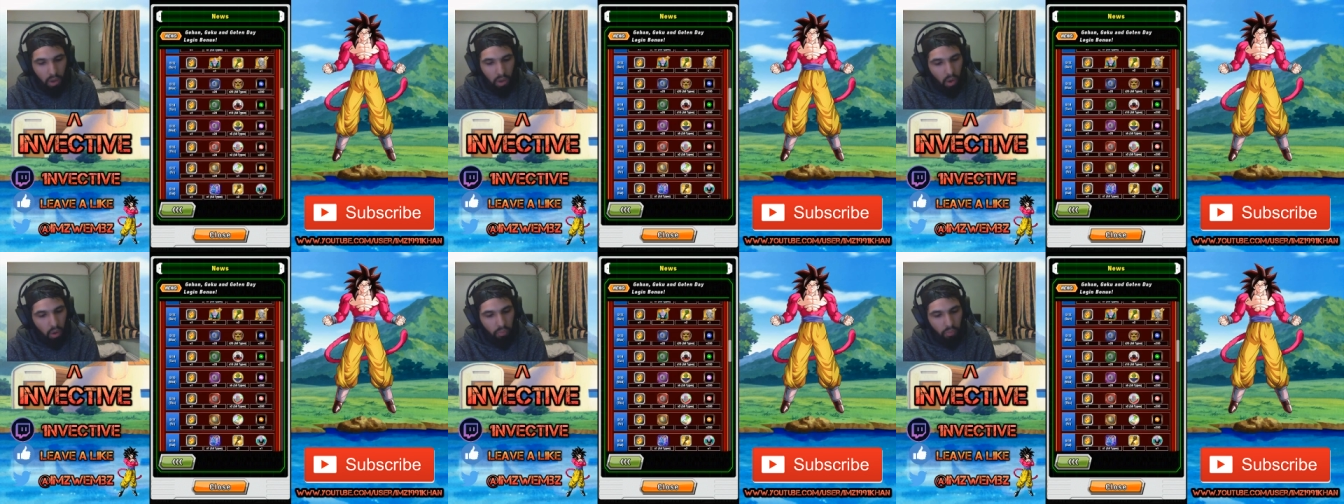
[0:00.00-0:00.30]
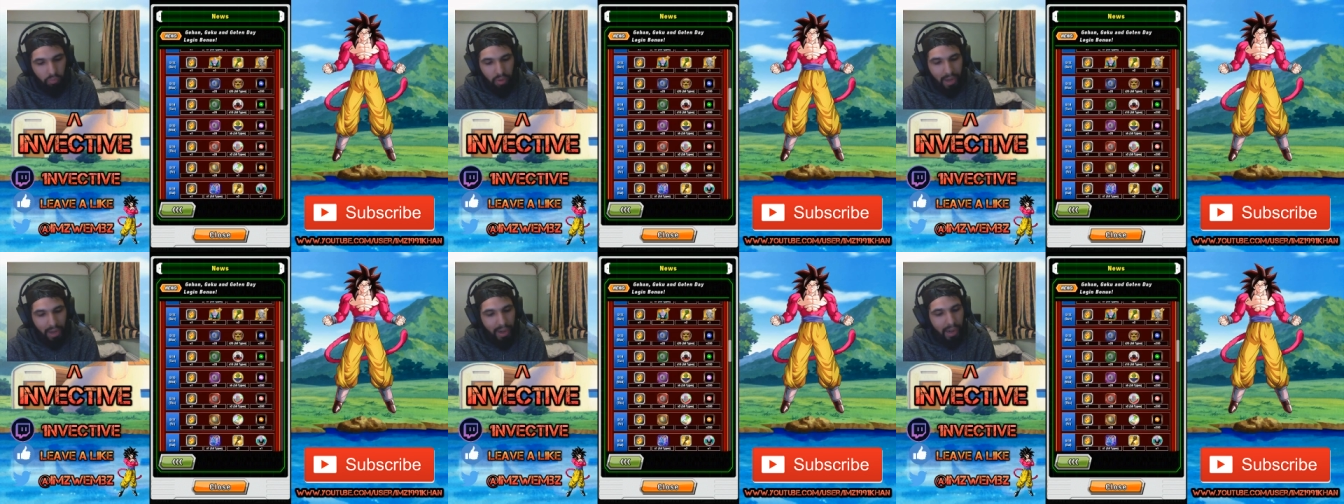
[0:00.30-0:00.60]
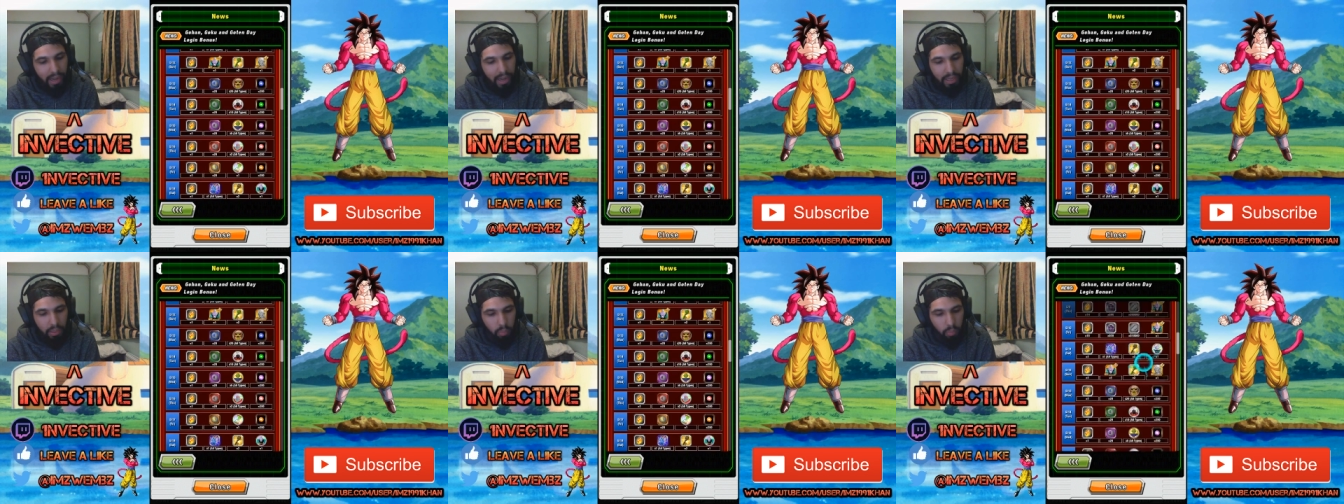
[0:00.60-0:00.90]
or
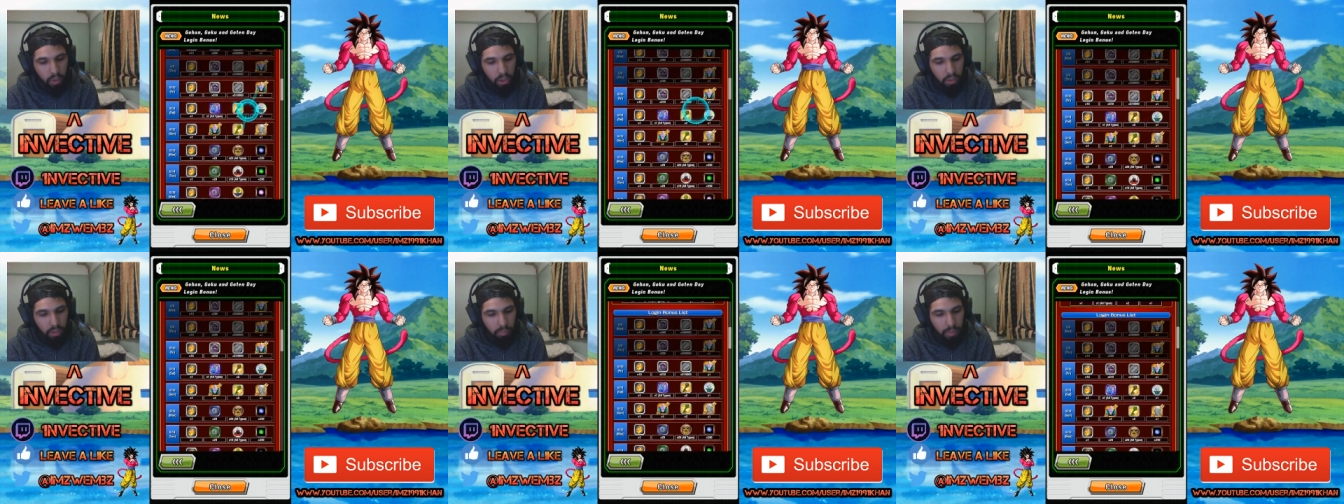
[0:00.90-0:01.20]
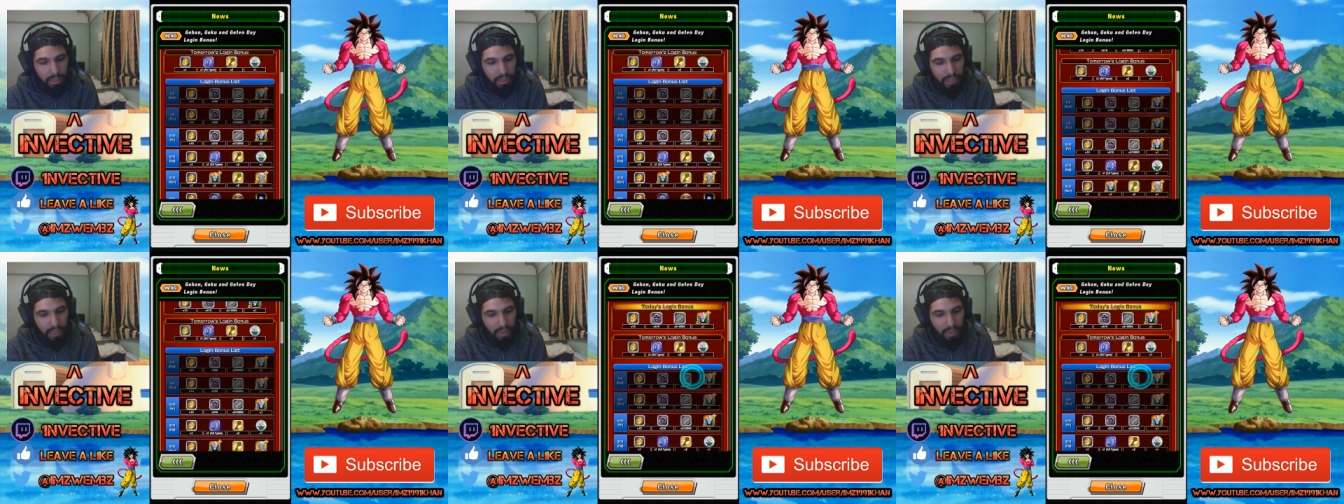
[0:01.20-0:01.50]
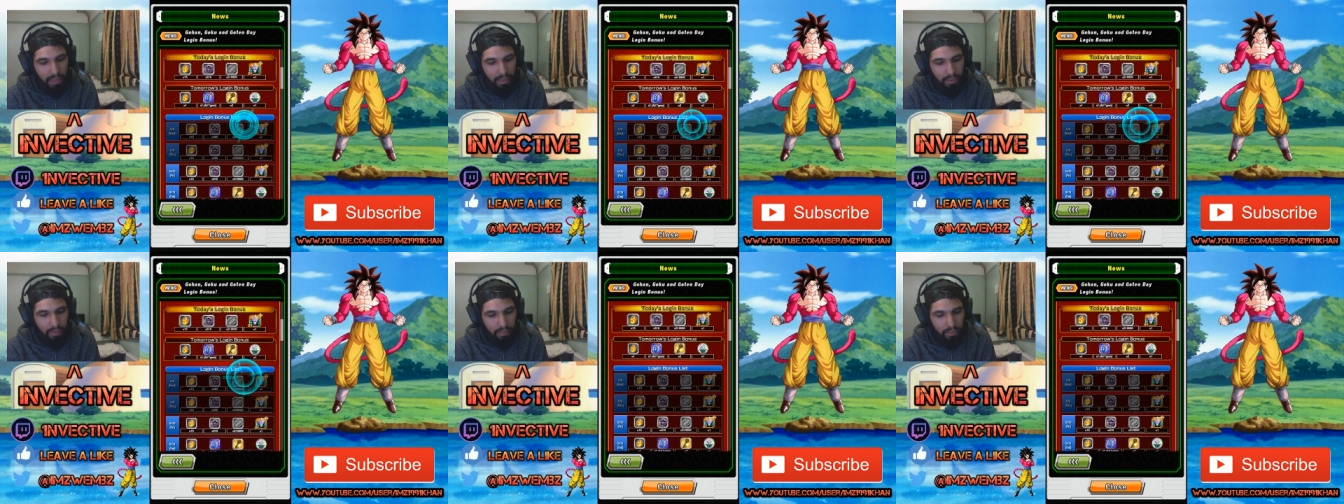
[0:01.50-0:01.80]
rarely will you be
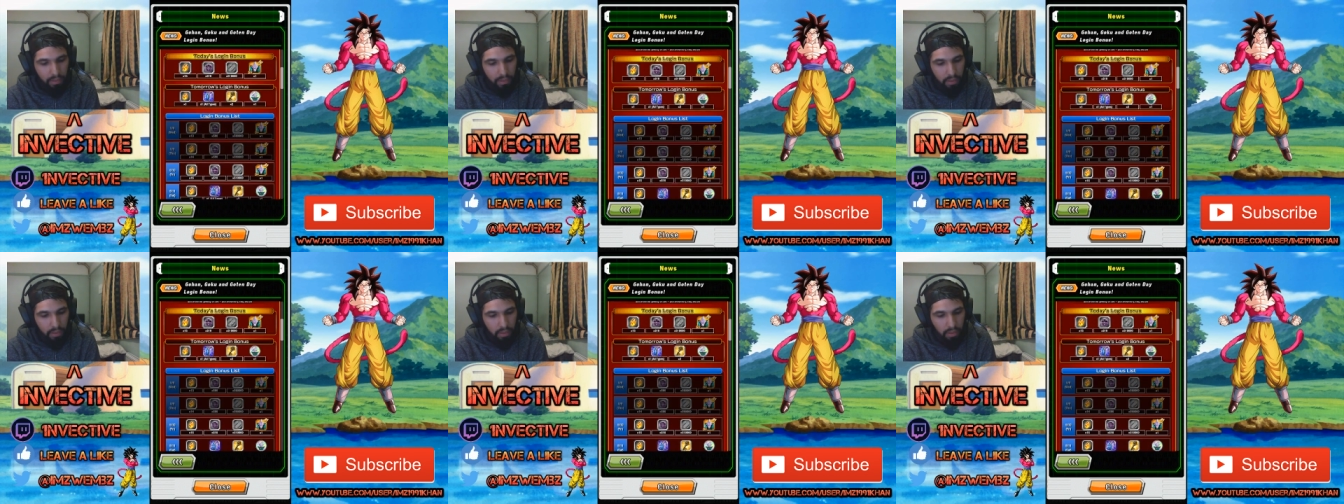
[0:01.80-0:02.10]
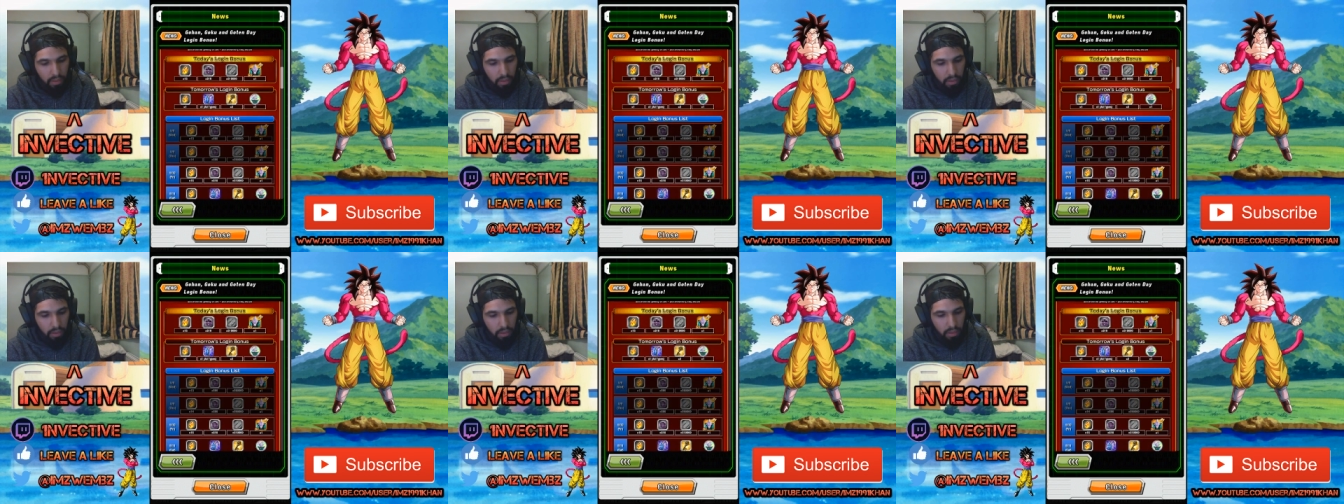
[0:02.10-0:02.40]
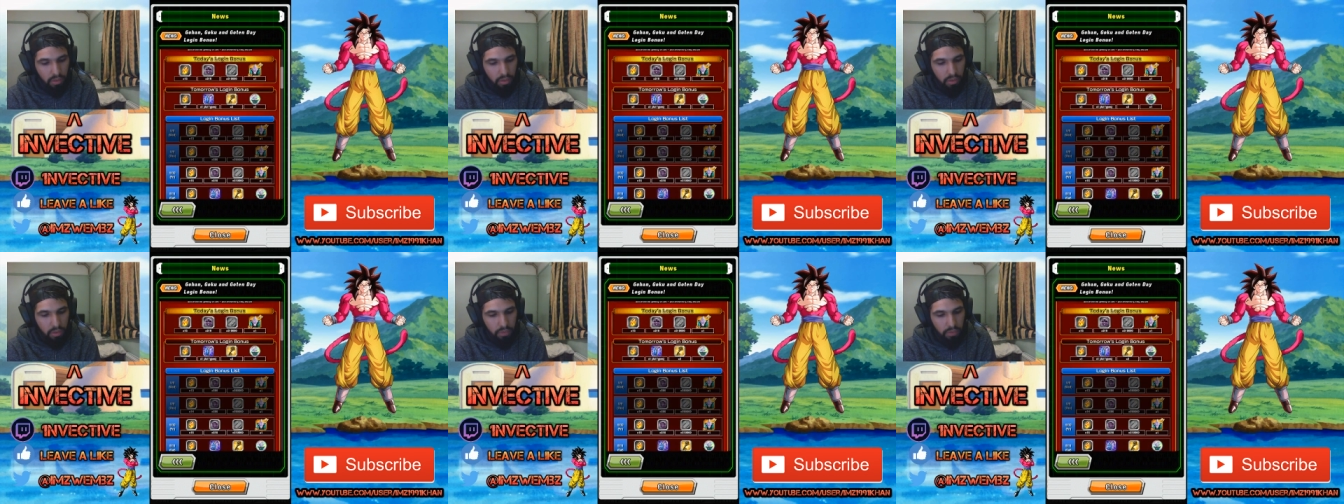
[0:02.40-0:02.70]
getting
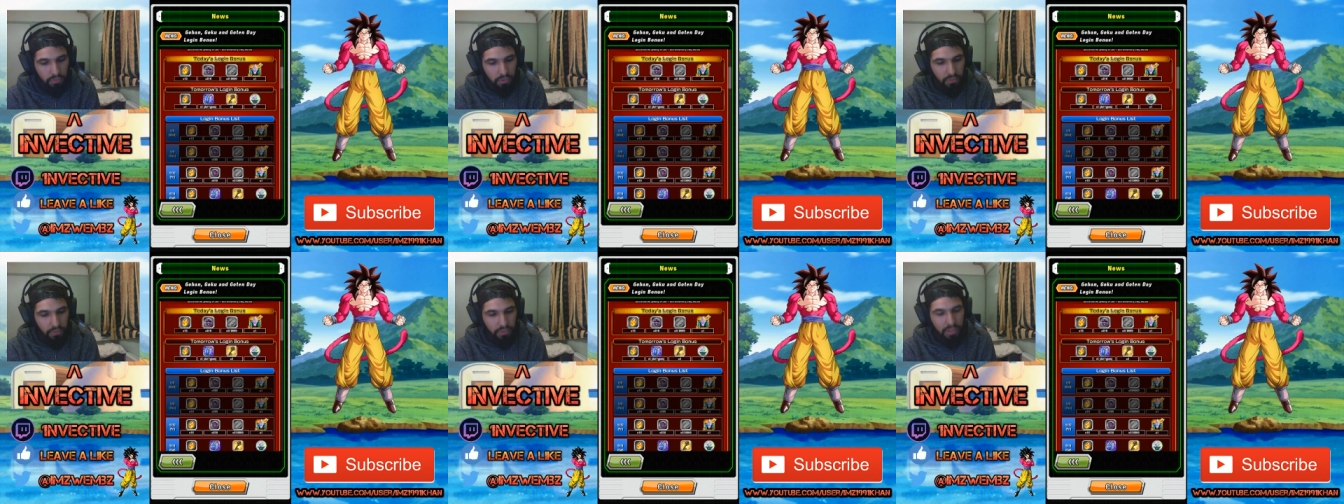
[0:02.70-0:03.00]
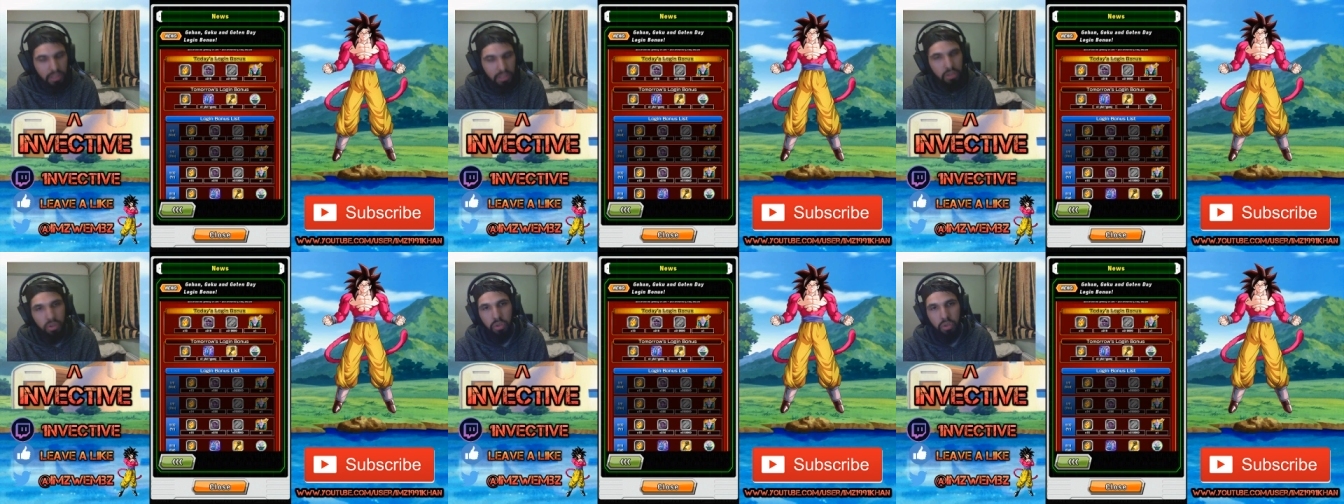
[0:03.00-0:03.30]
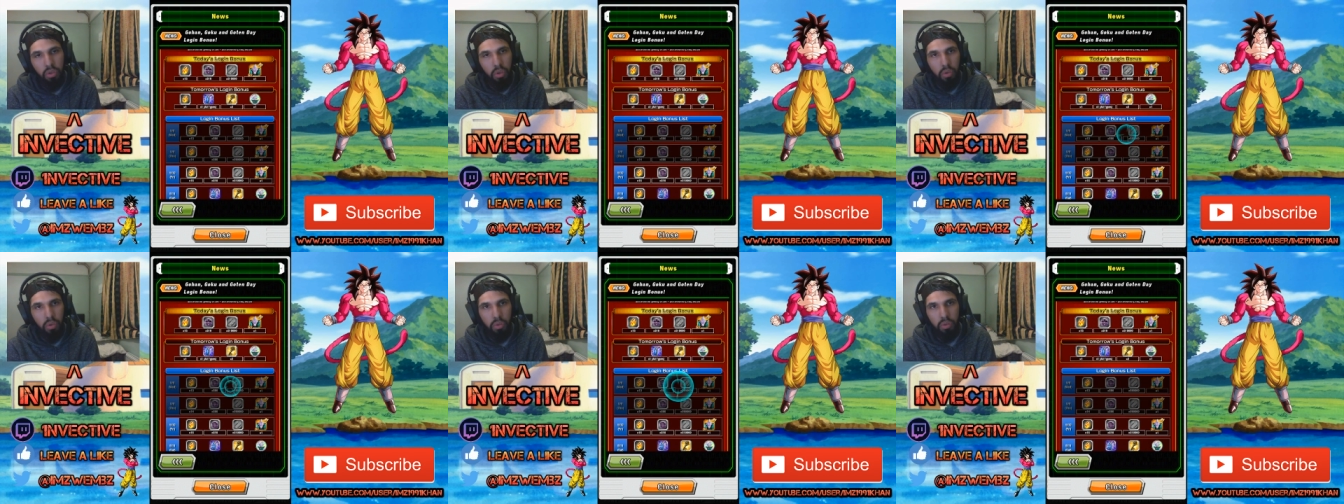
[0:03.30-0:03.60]
15
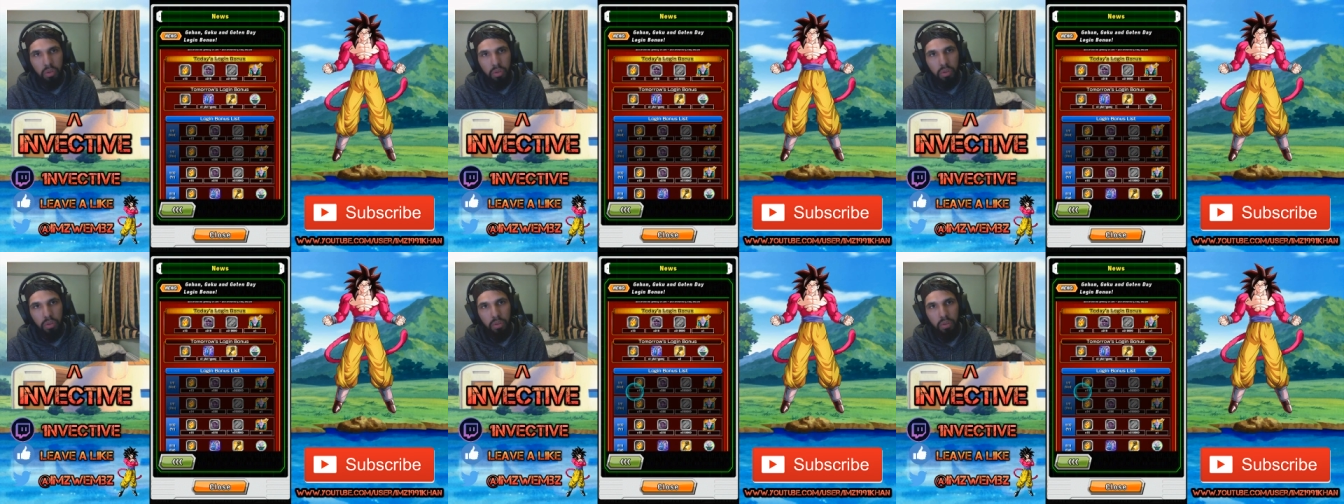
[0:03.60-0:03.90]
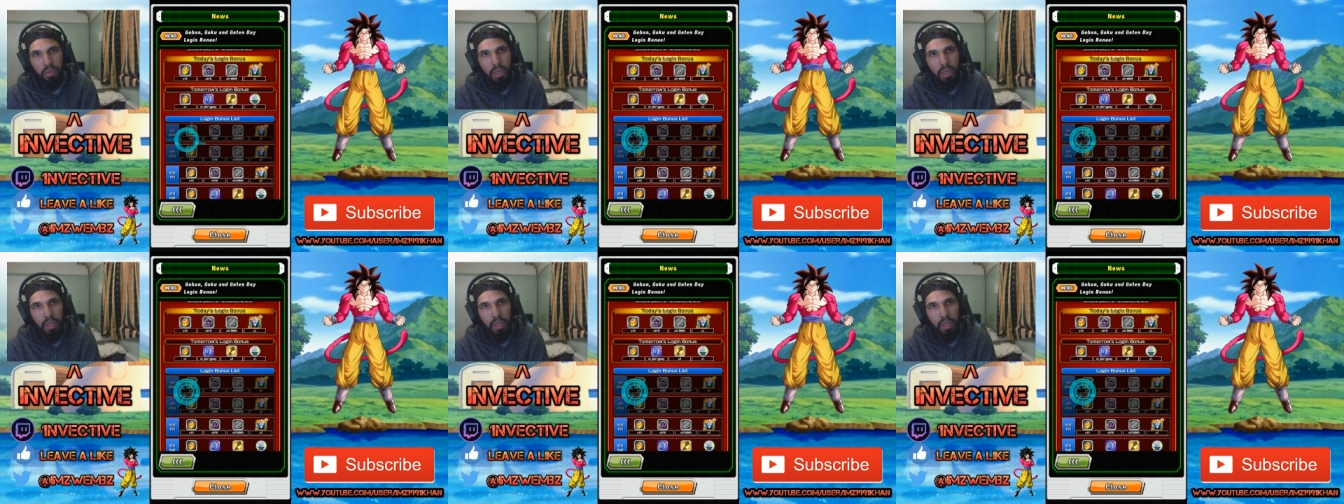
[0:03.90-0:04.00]
stones?